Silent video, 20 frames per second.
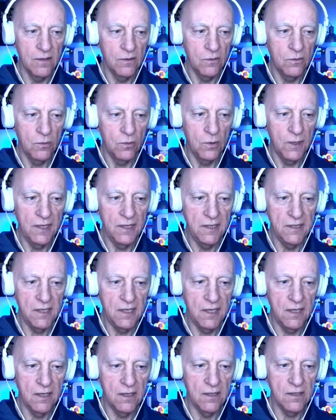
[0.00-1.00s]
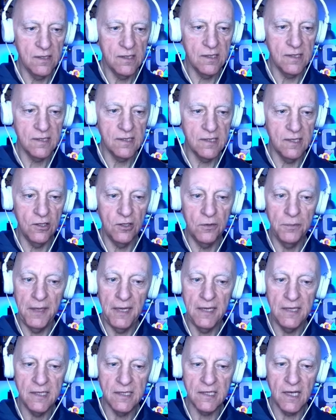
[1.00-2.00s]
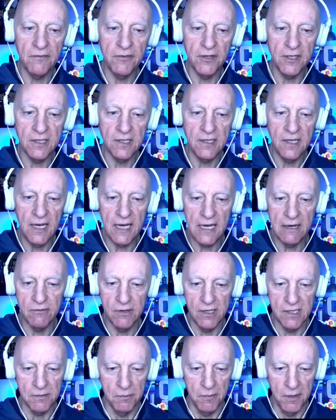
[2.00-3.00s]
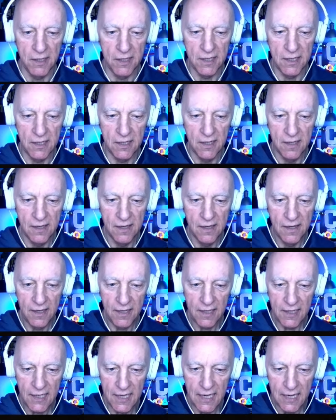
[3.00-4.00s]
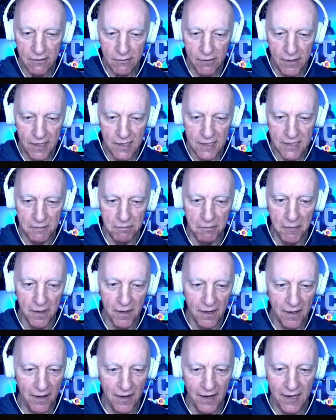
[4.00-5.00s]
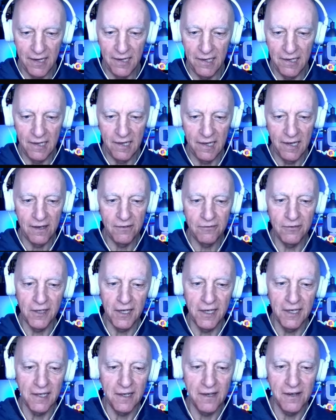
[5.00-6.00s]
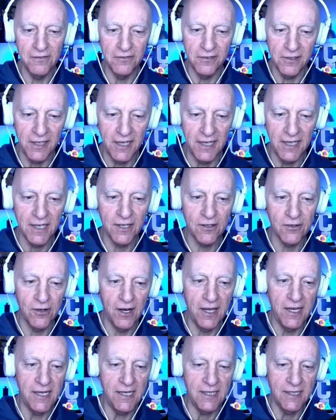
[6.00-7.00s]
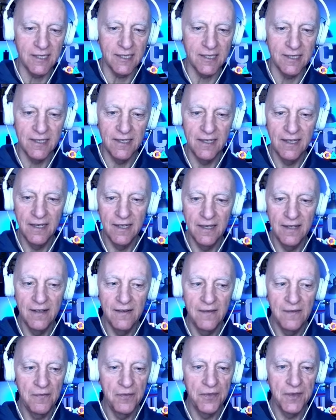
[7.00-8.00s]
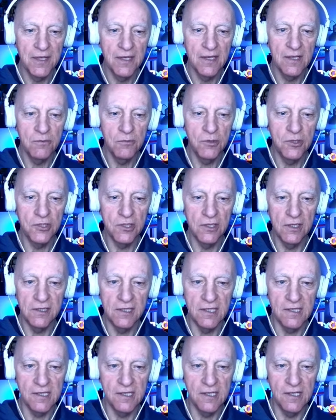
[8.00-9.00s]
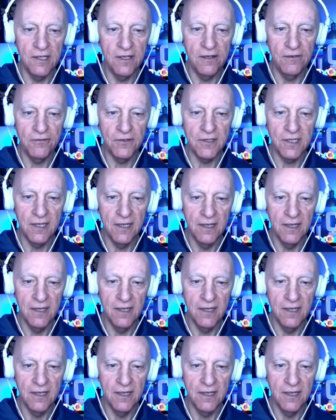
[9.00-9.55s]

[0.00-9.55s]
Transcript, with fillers: Waiting to still be discovered. And here is my... Here is my lovely, lovely crate. Which I deserved.